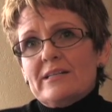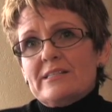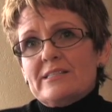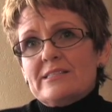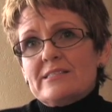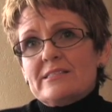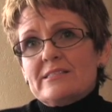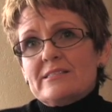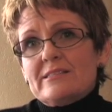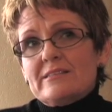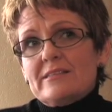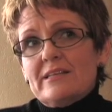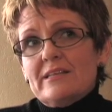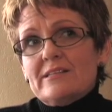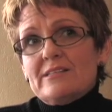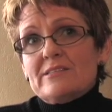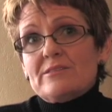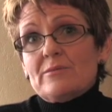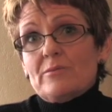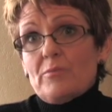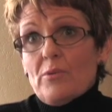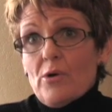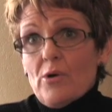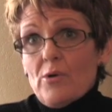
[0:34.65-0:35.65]

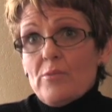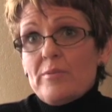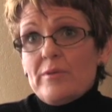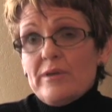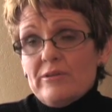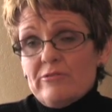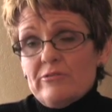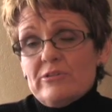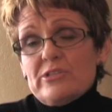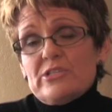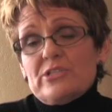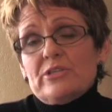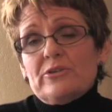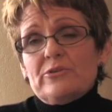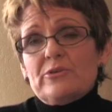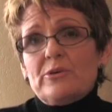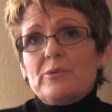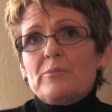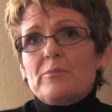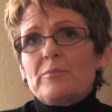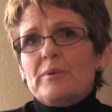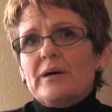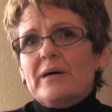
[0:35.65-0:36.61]
It's appropriate for children,